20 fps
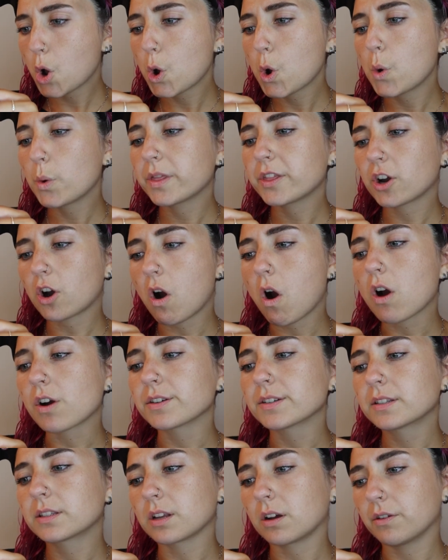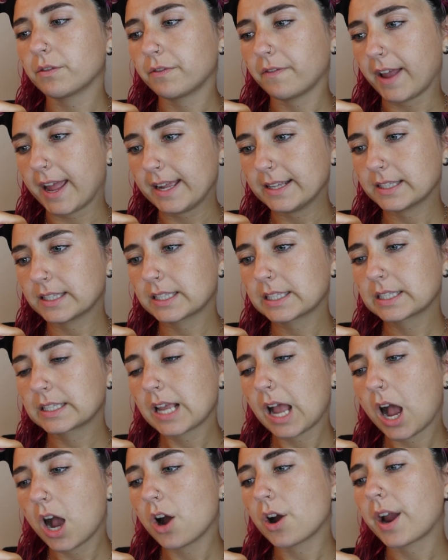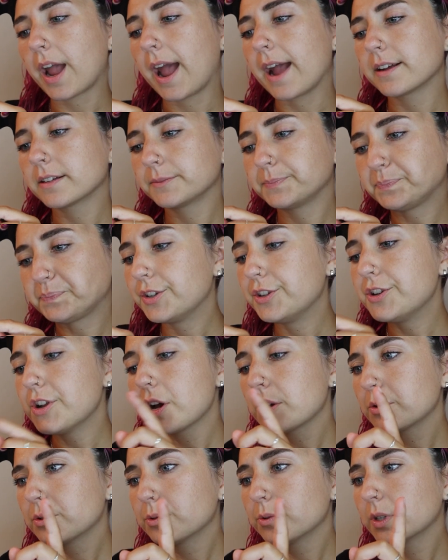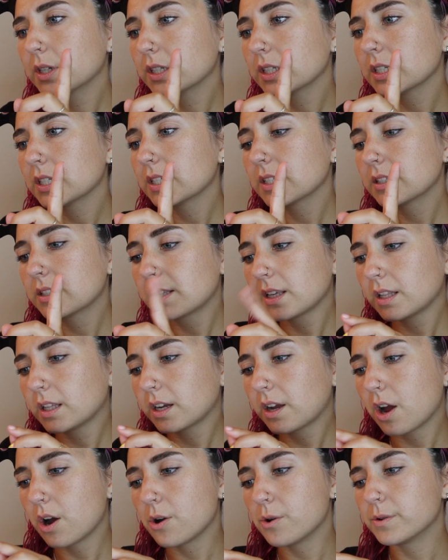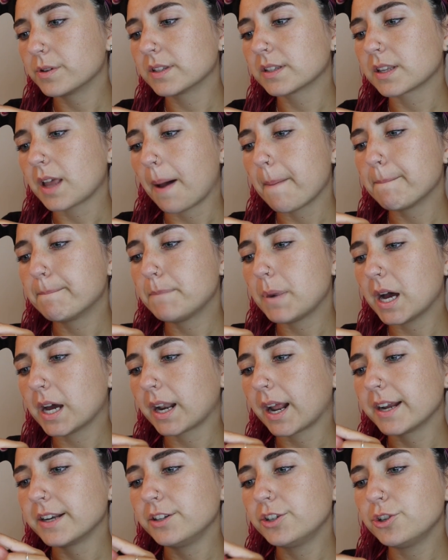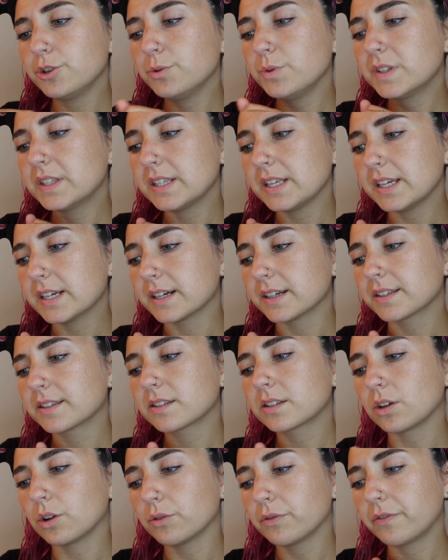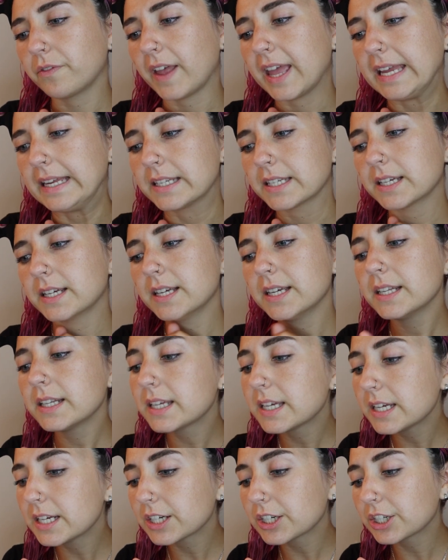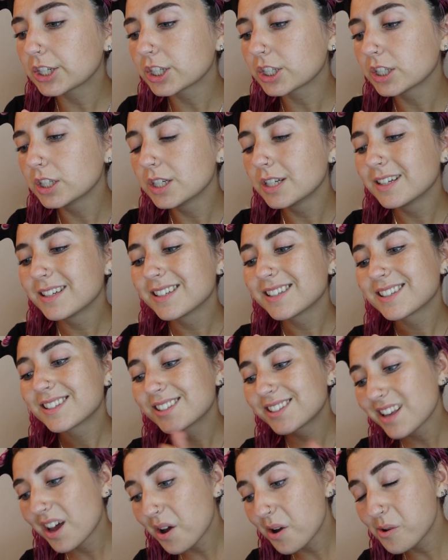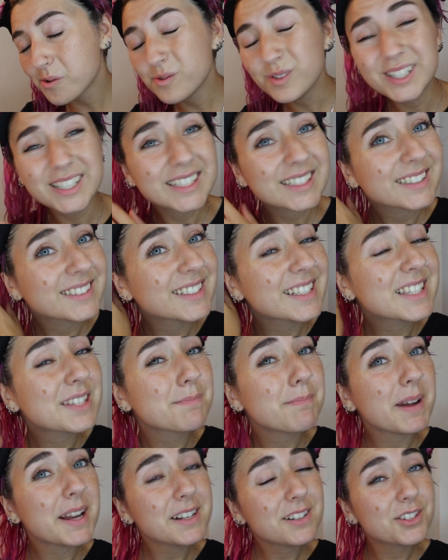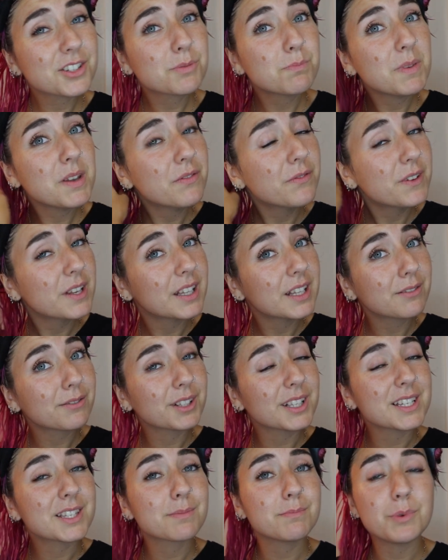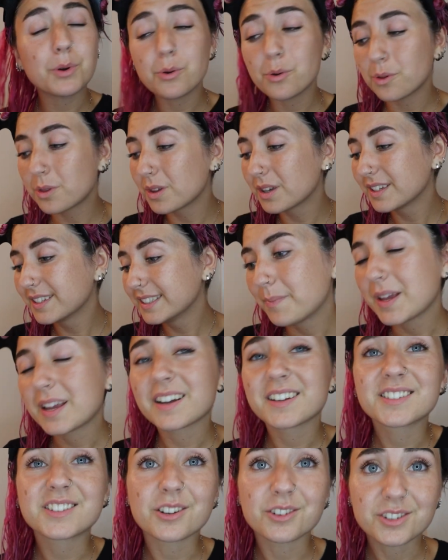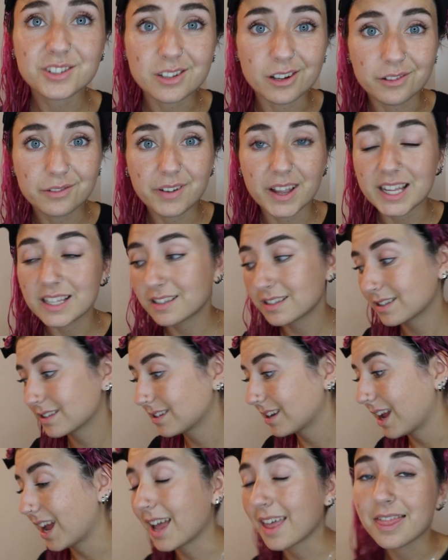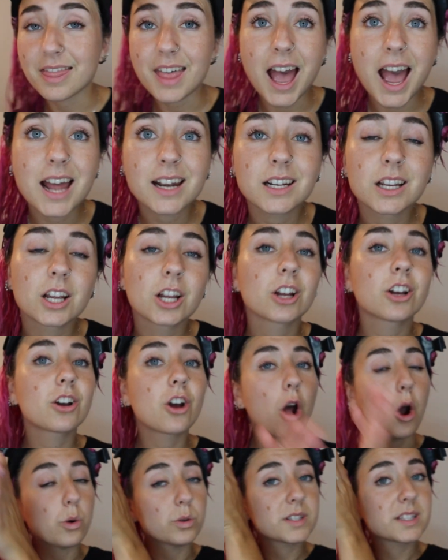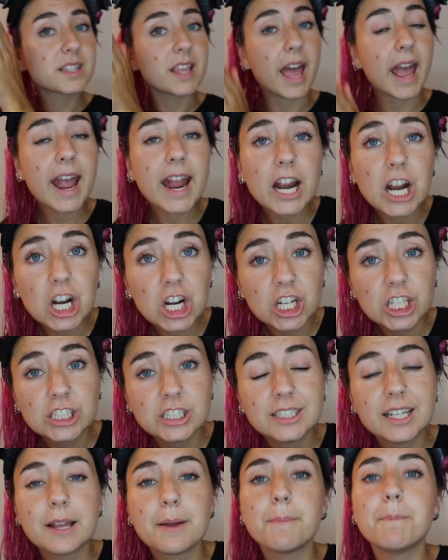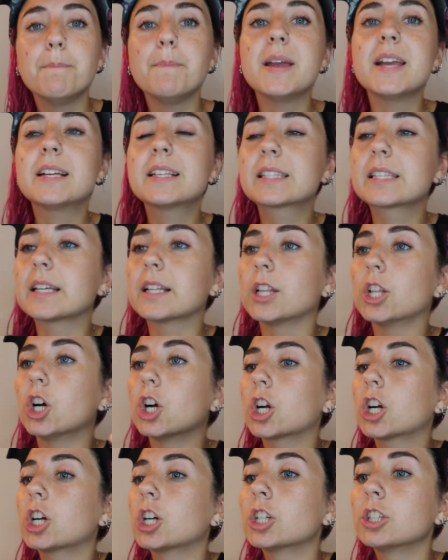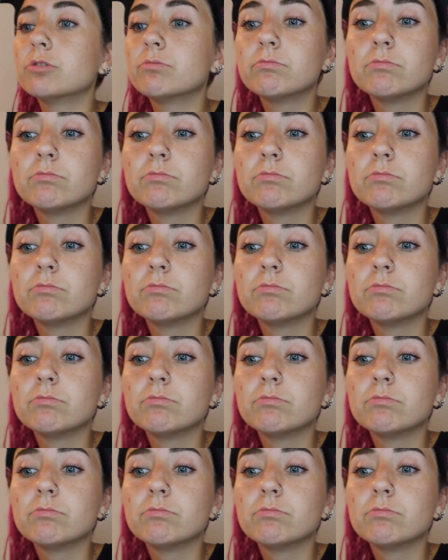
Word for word: Oh, there are sulfates. Okay, no silicones, but I do see a sulfate in here. So this might just be feeling really smooth because there's sulfates and that coats the hair makes it look